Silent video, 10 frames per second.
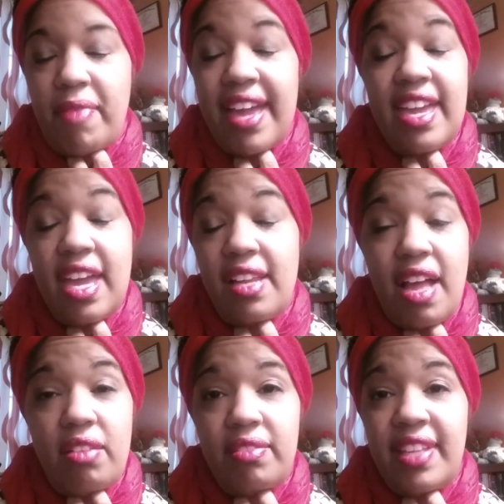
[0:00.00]
My
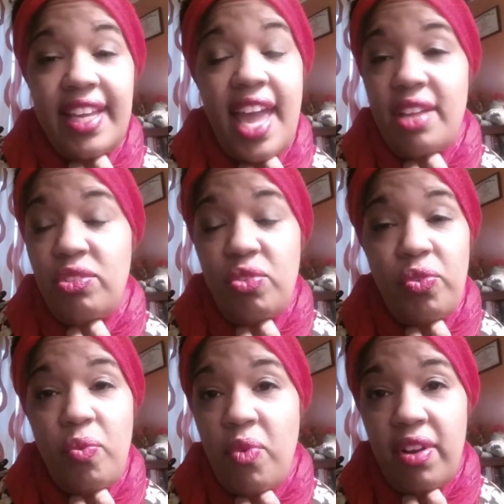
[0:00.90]
ELLs, they can't
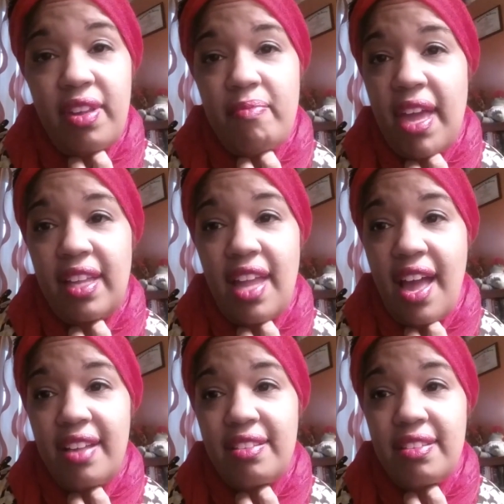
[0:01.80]
do the work in my
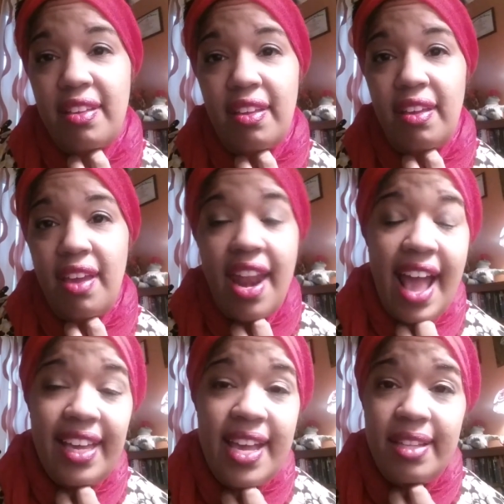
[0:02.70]
class,
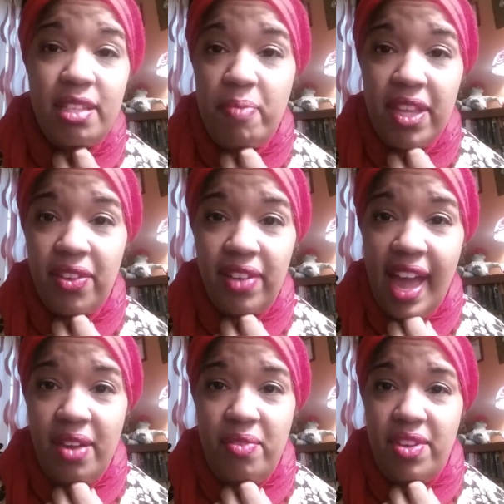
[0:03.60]
and I can't speak their
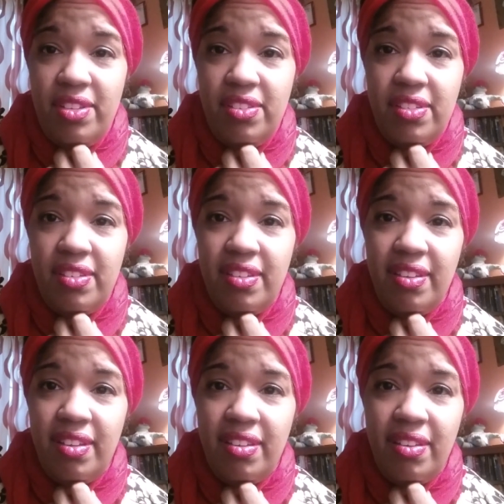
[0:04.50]
language.
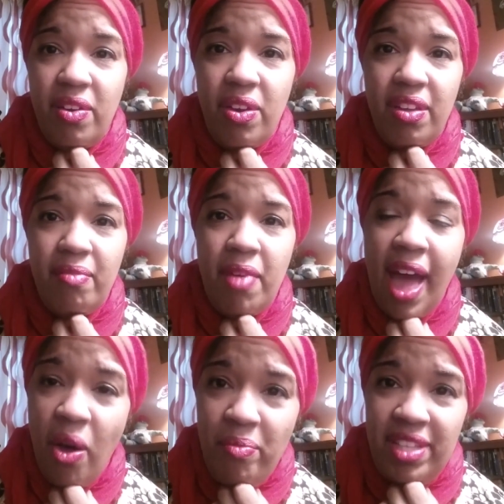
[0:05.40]

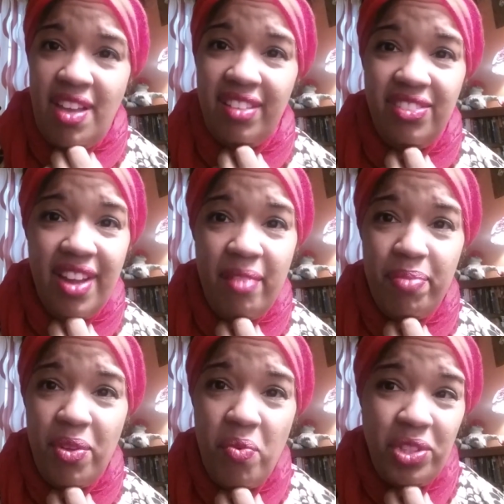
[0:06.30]
Help me, Dr.
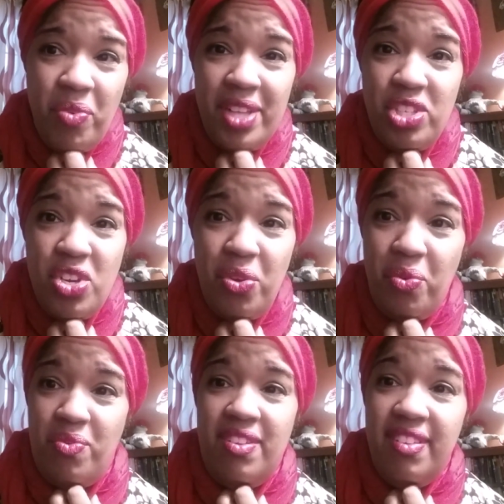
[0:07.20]
Hemphill, what do I
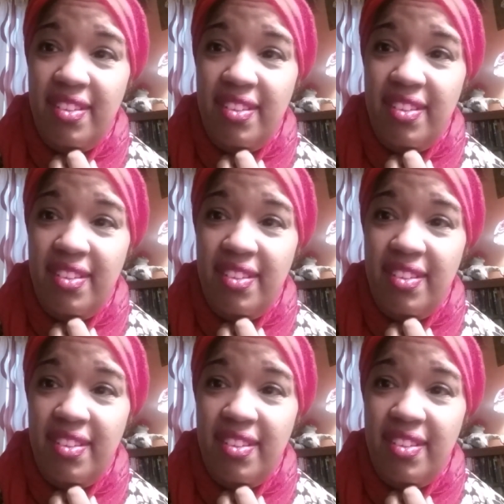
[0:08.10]
do?